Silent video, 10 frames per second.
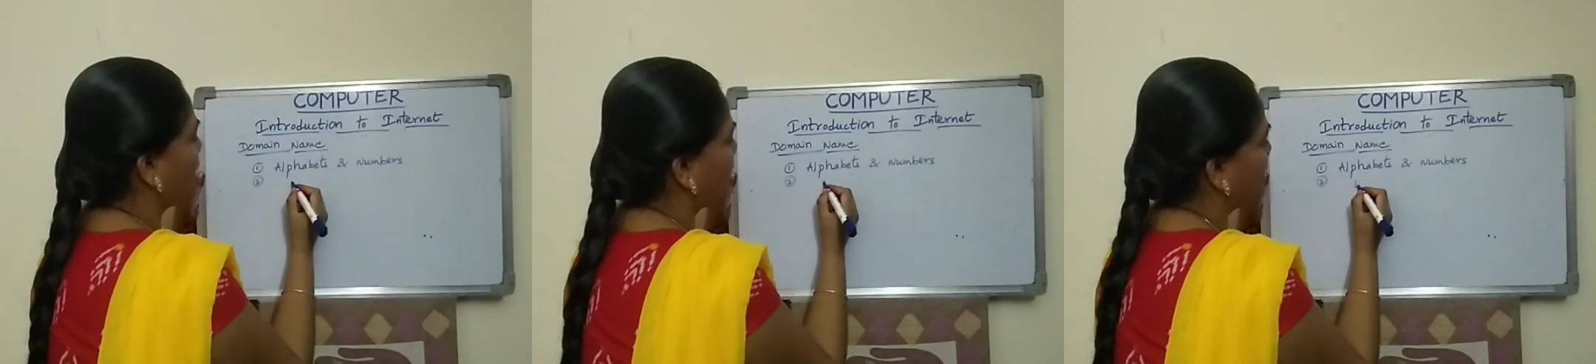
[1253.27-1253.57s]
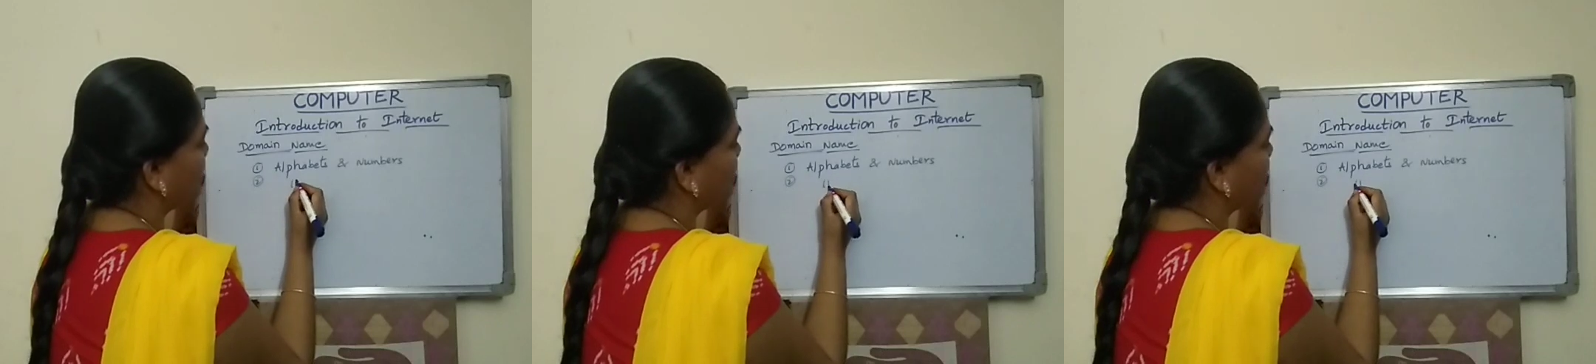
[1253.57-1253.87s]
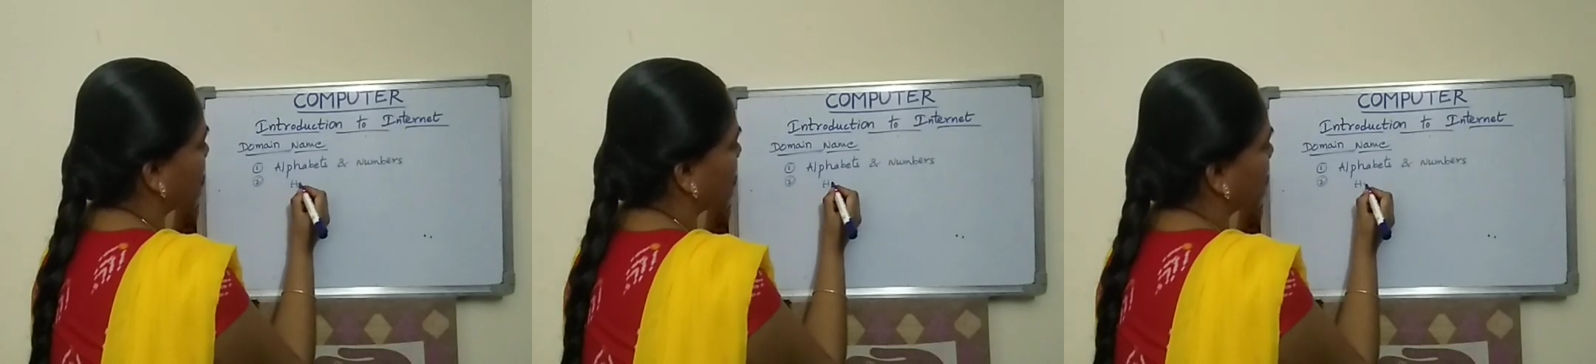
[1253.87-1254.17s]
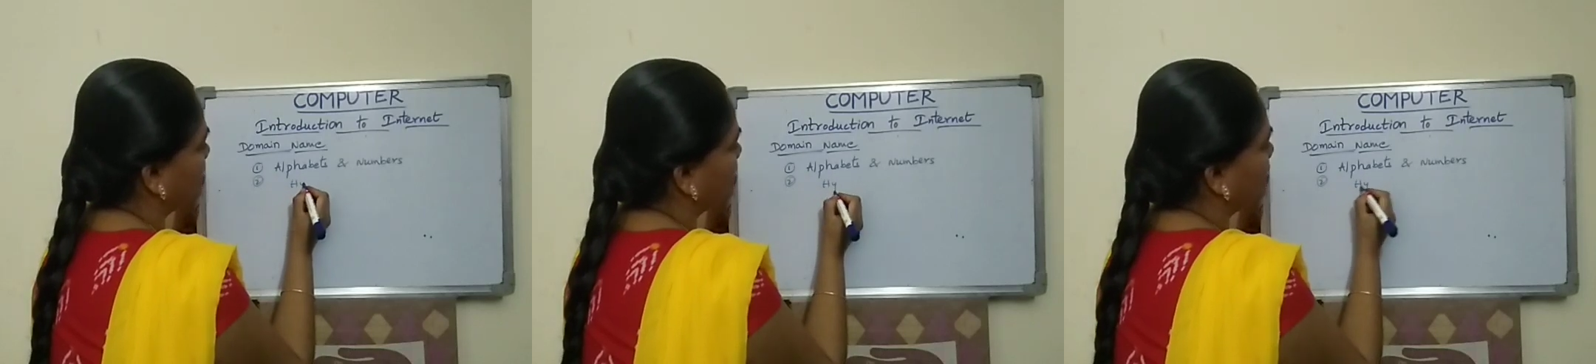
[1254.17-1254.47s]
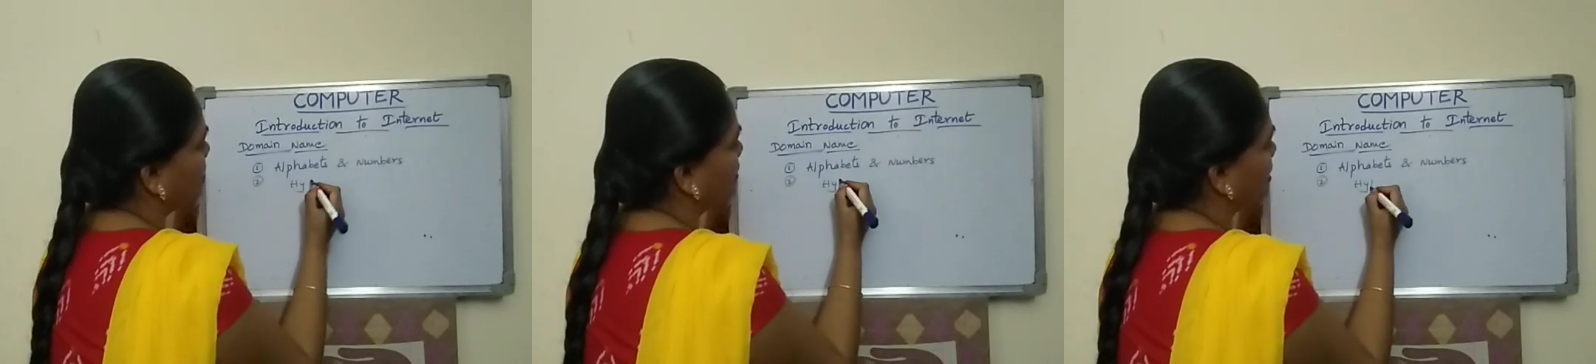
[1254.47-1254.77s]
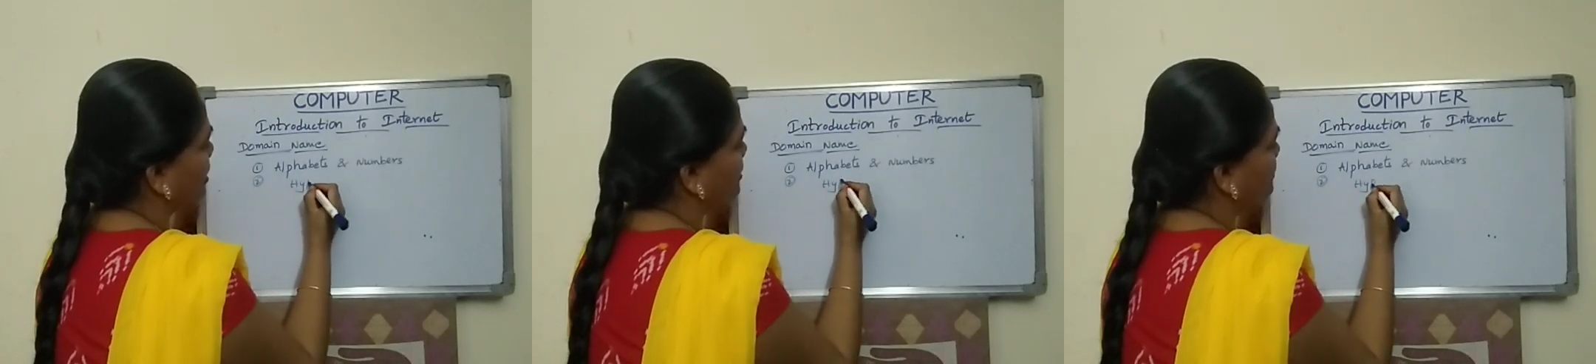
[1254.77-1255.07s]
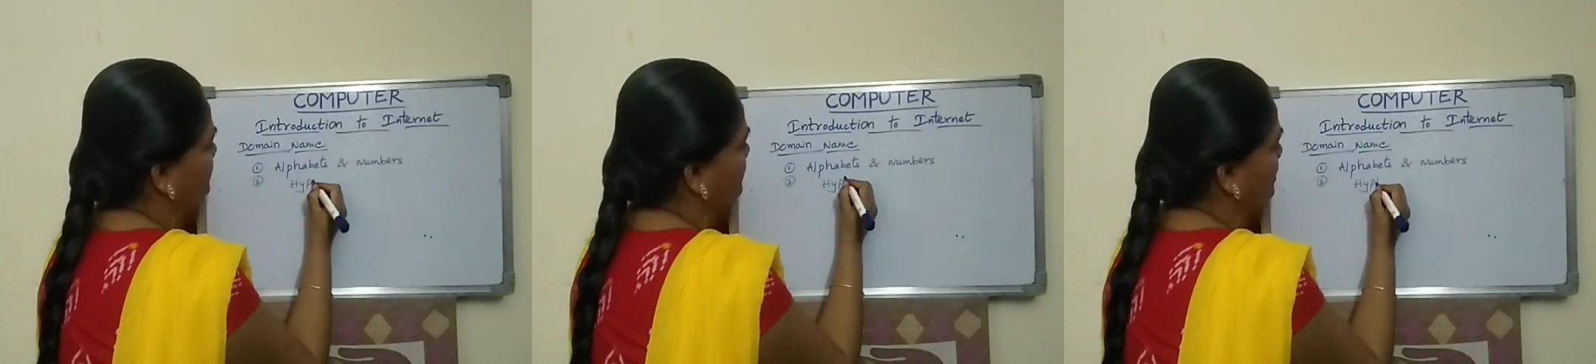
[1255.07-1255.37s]
hyphen.
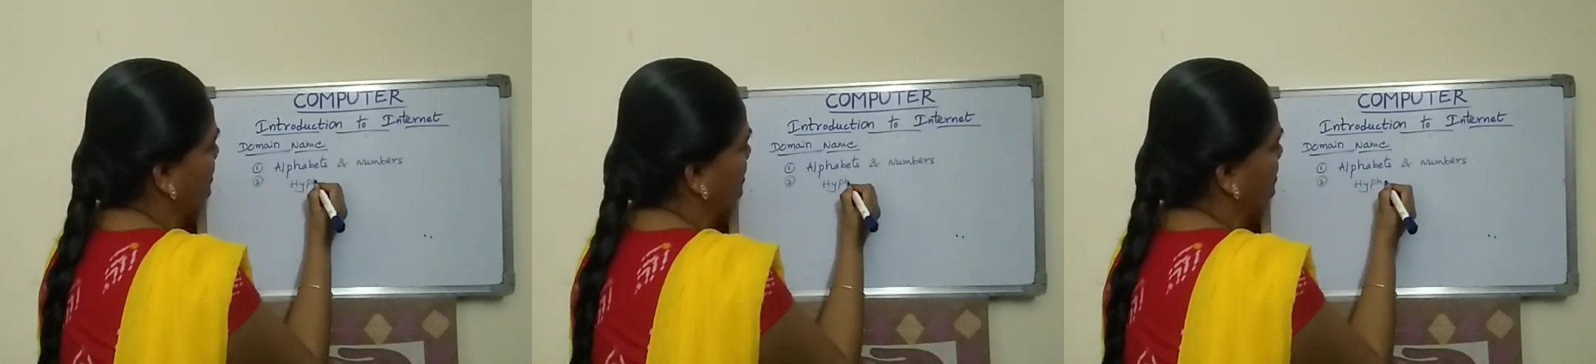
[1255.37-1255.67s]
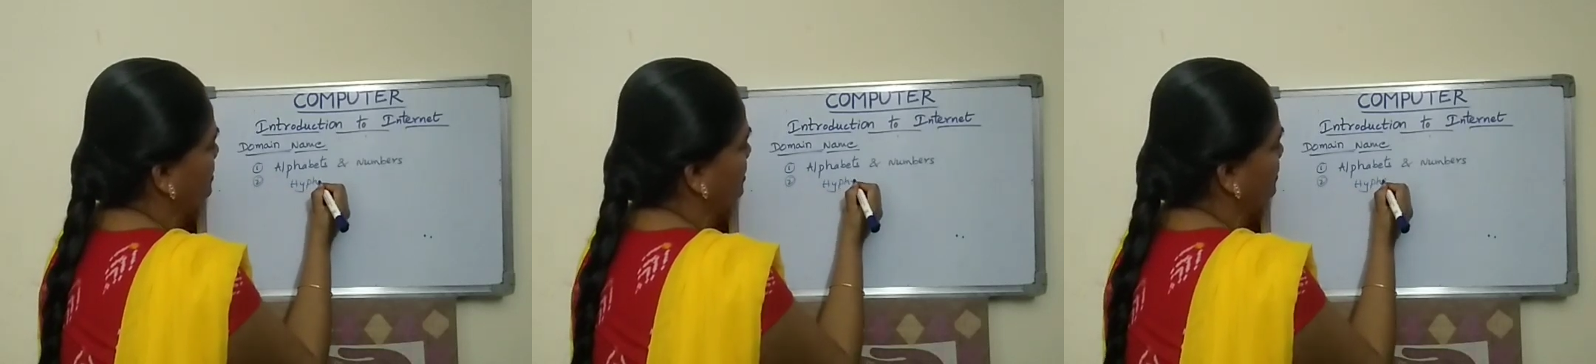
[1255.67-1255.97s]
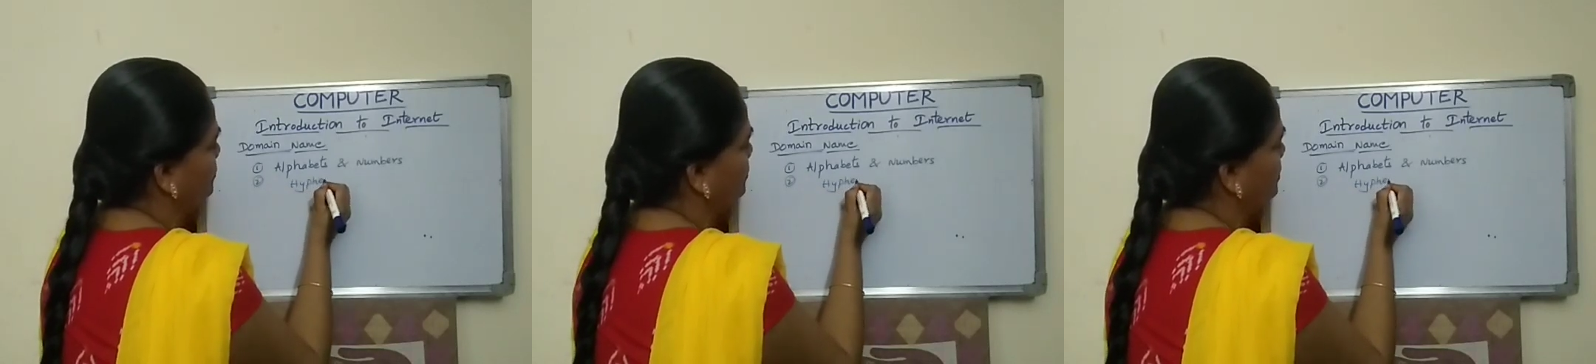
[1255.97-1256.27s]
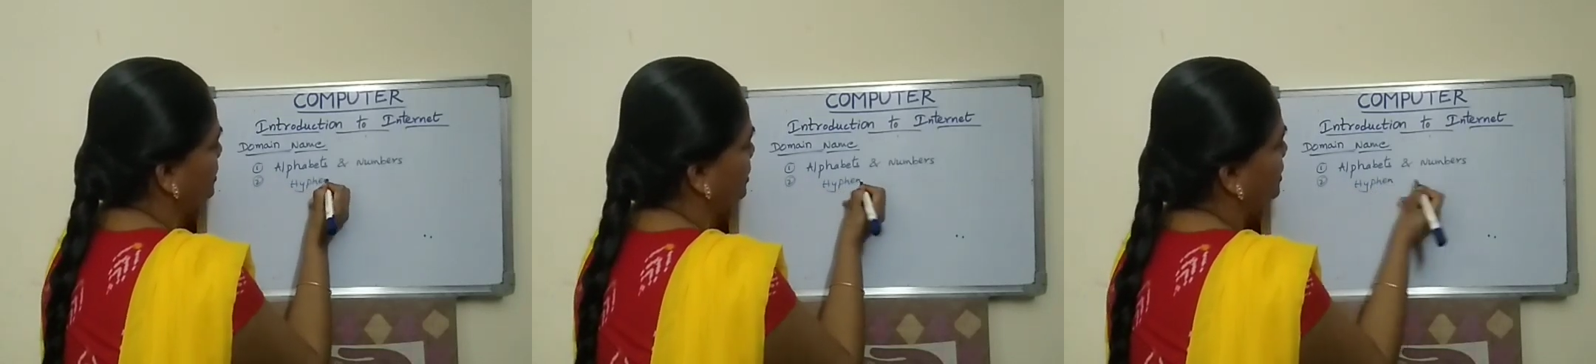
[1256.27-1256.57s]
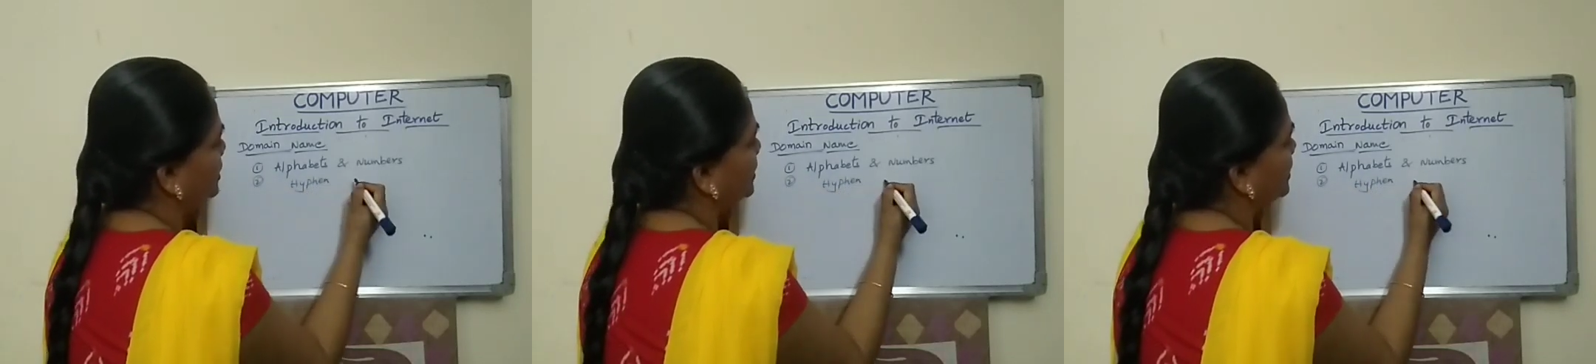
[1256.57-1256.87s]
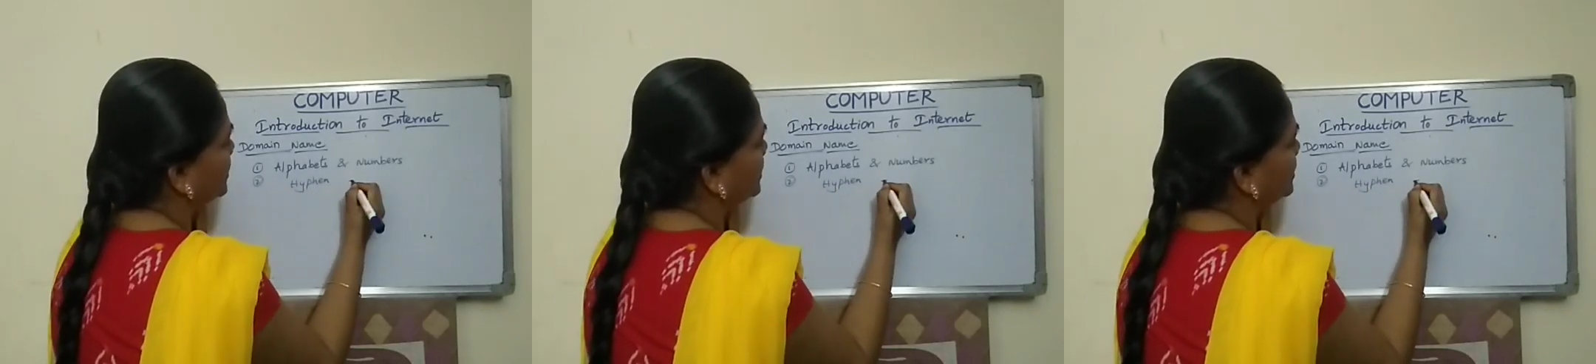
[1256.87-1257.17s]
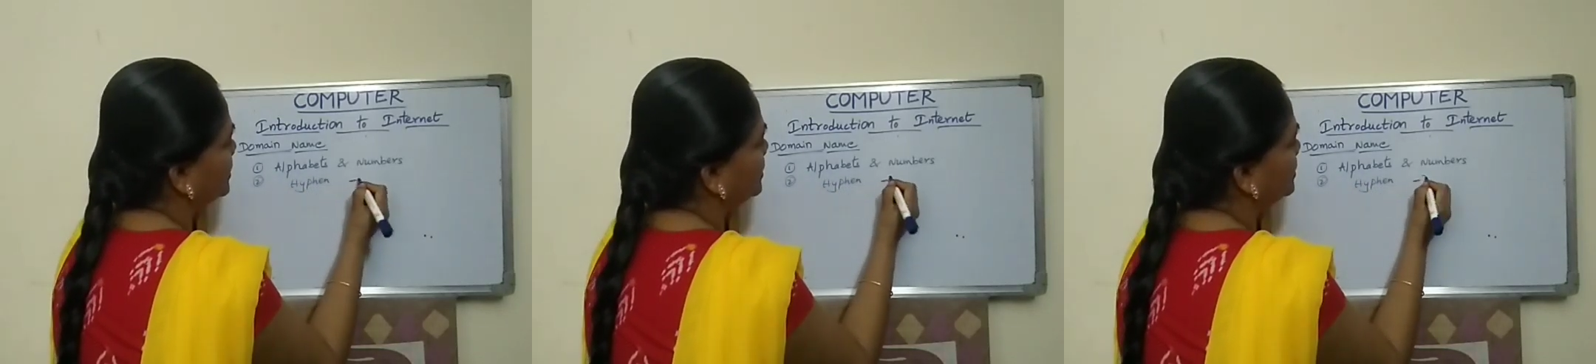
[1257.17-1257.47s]
Hyphen is the only
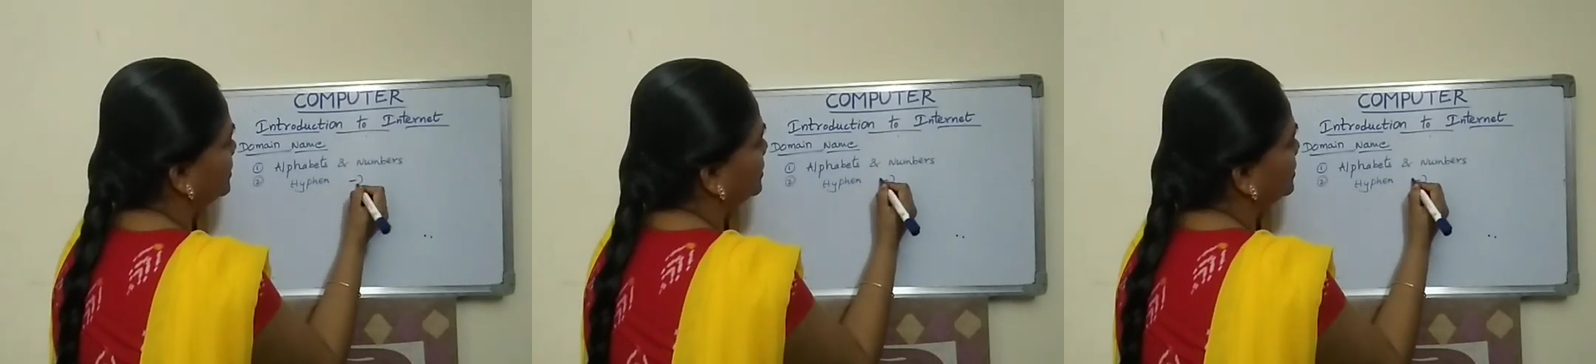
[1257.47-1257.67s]
character